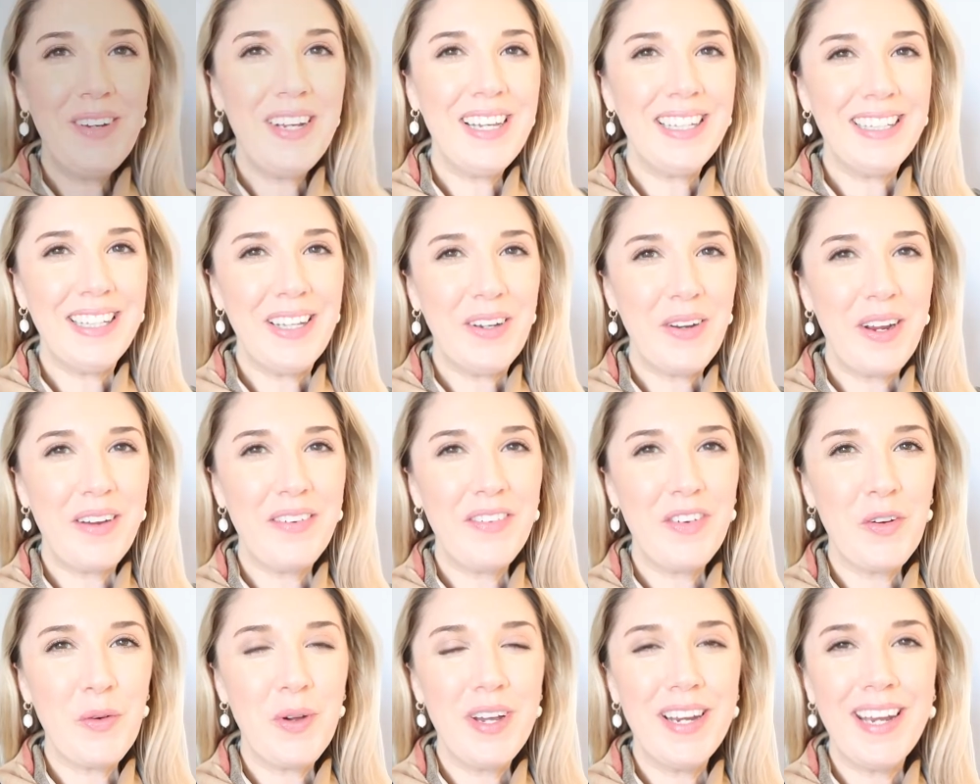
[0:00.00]
Hello
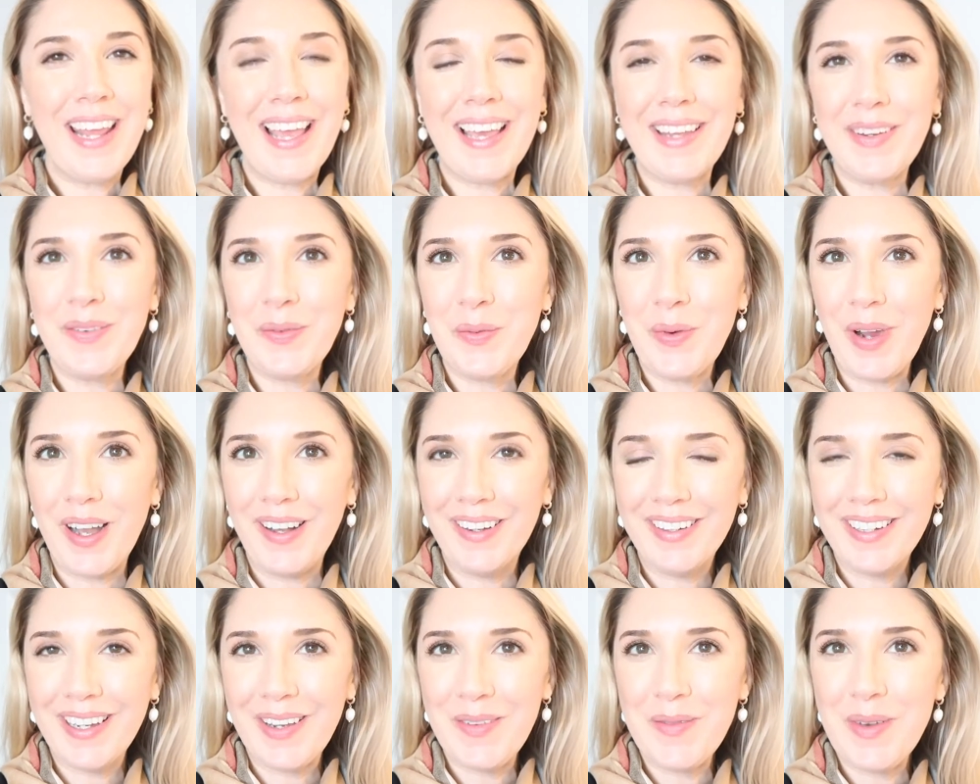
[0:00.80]
everyone and
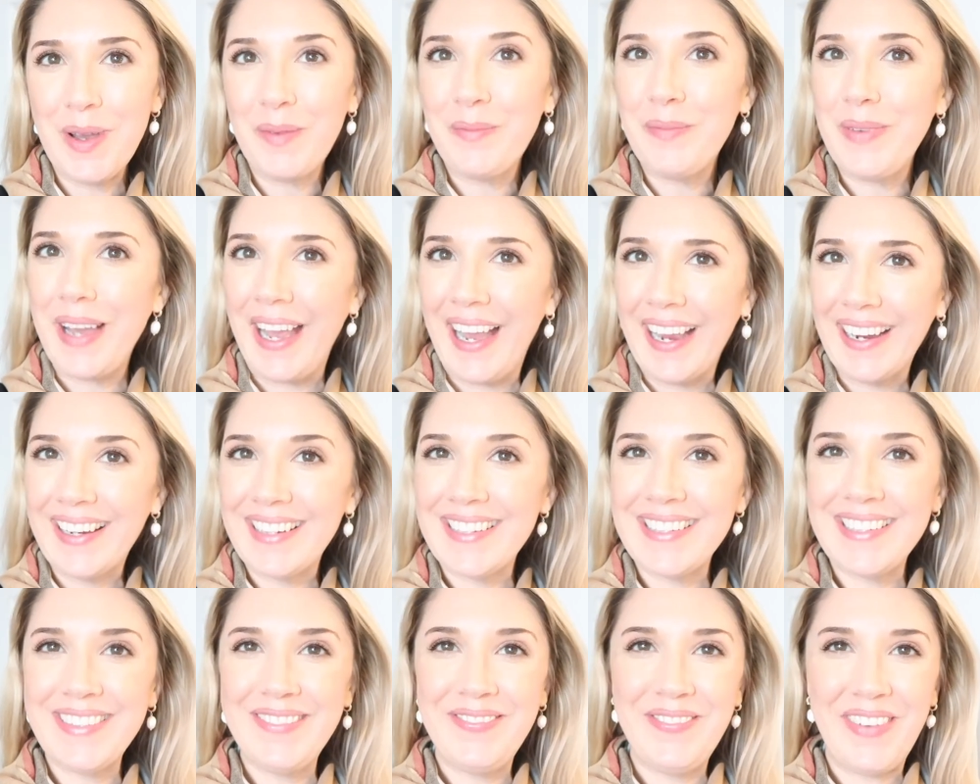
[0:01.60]
welcome
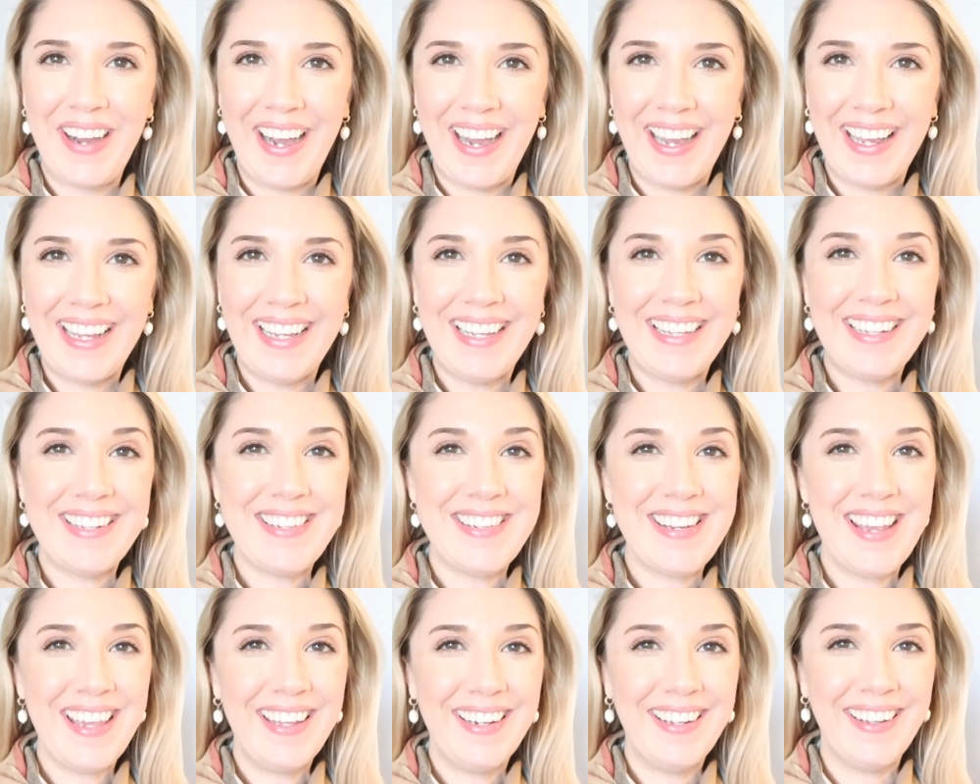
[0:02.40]
back to my
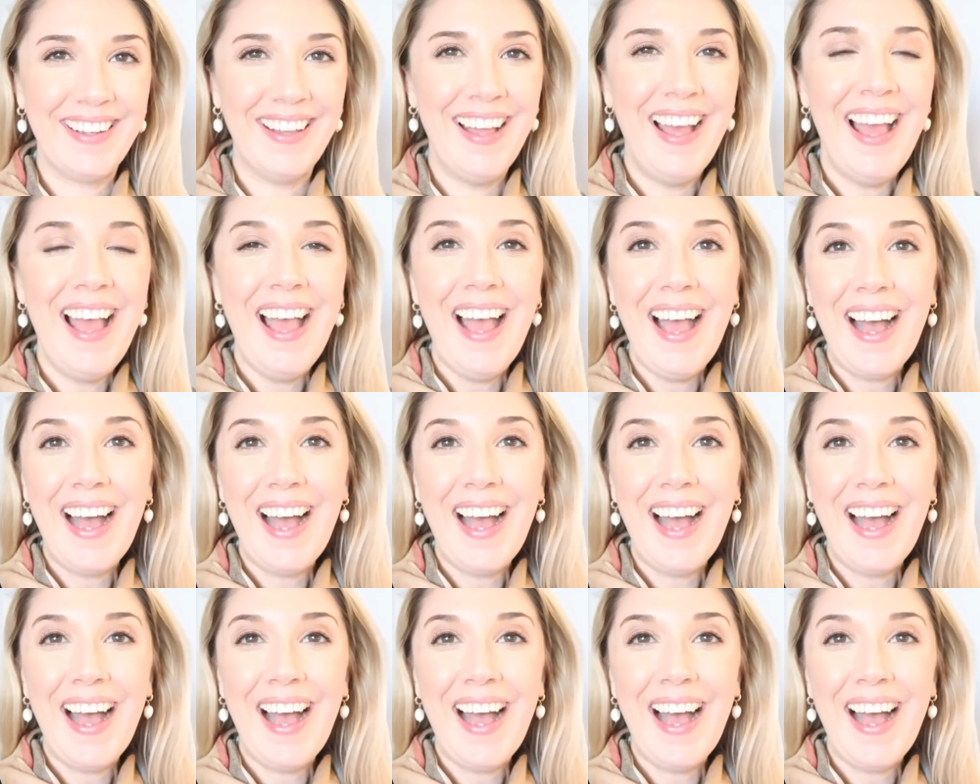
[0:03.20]
channel.